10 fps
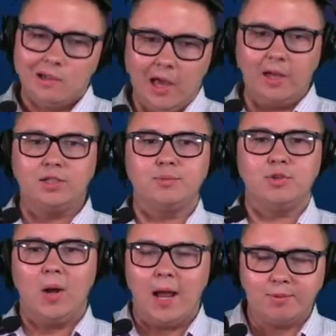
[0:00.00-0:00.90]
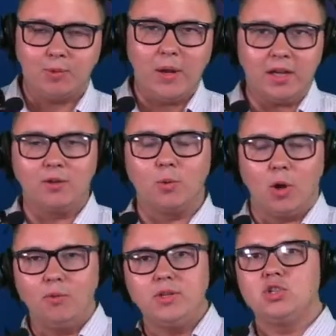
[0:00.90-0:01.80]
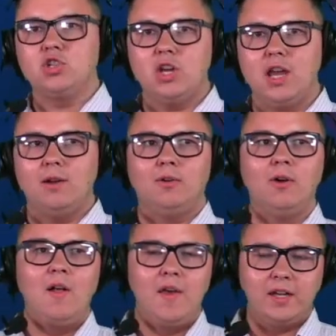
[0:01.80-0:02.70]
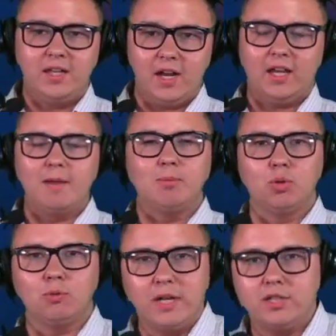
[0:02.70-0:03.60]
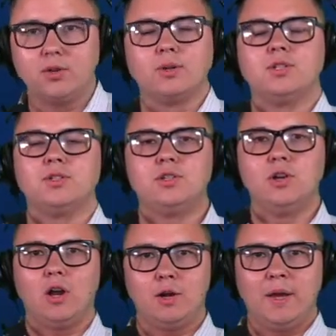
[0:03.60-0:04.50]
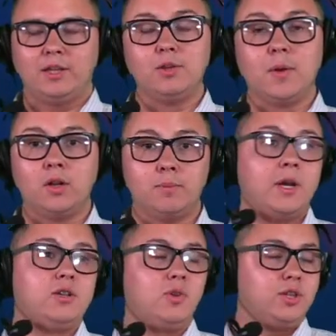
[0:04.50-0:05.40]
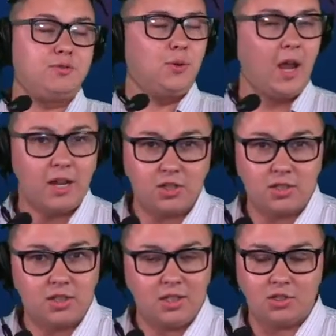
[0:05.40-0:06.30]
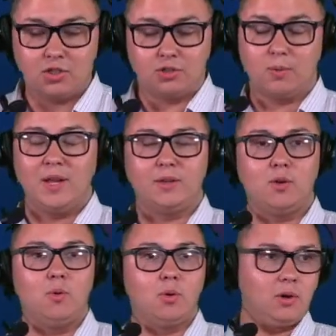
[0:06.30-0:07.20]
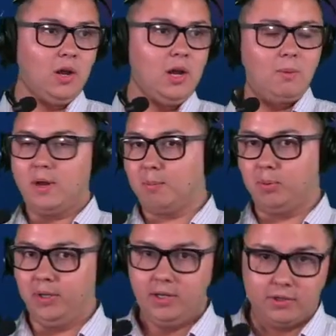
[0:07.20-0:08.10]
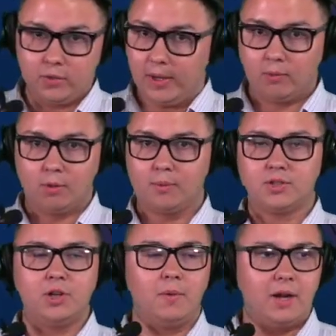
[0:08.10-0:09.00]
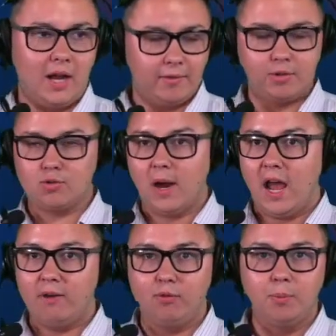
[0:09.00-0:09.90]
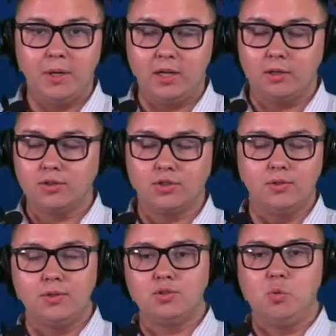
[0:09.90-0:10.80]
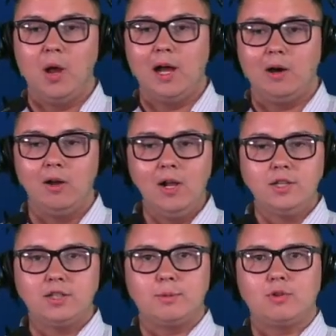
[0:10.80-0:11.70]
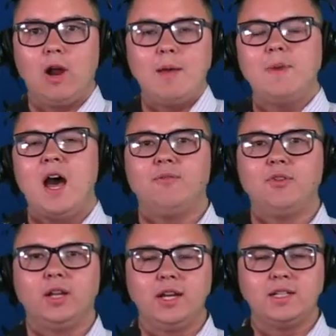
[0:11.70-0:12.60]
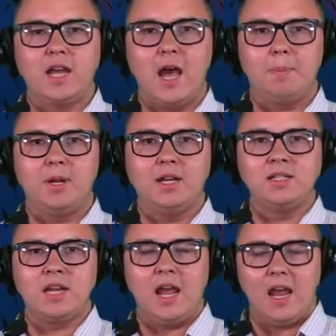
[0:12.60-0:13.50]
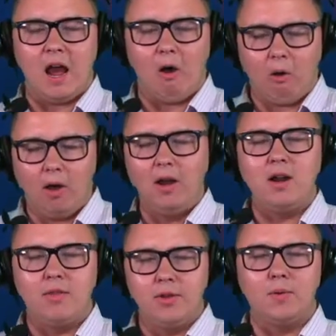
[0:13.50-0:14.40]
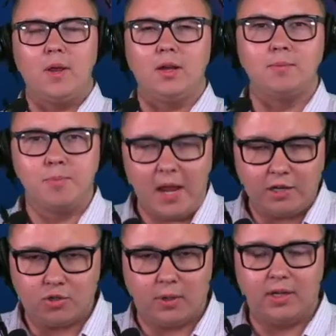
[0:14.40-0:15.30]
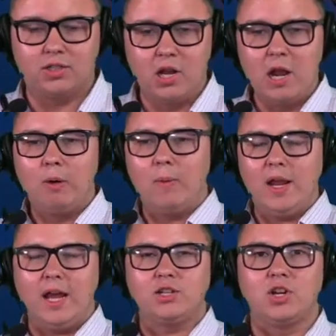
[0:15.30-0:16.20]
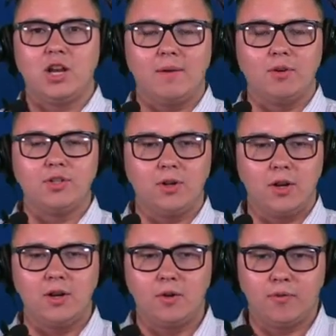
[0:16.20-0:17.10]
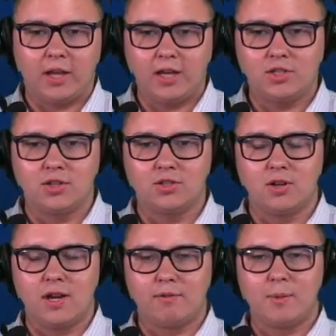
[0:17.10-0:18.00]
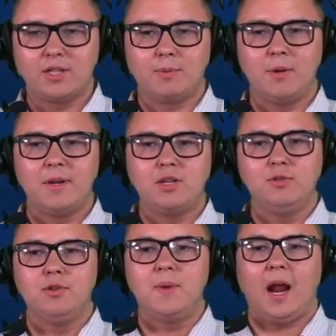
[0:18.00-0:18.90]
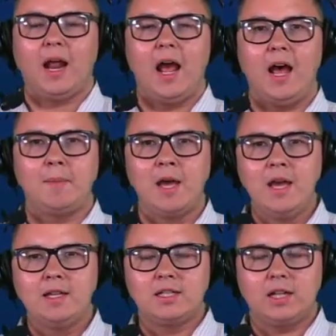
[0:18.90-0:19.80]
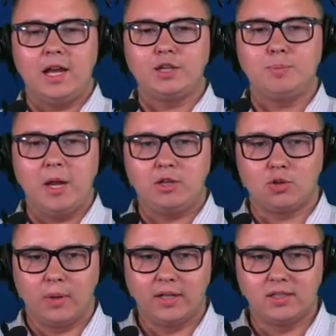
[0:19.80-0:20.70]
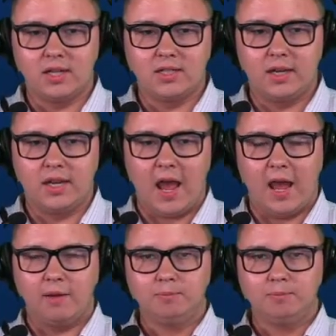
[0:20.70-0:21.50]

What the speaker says: got to subscribe so we can grow this channel and dedicate more resources to talking about the New England Patriots. Free agency is just around the corner. We got plenty of trade rumors going on. The draft will be here soon as well. Subscribe now for the latest happenings on the New England Patriots. We got you covered. Turn on notifications so you never miss a moment. YouTube.com/Patriots today.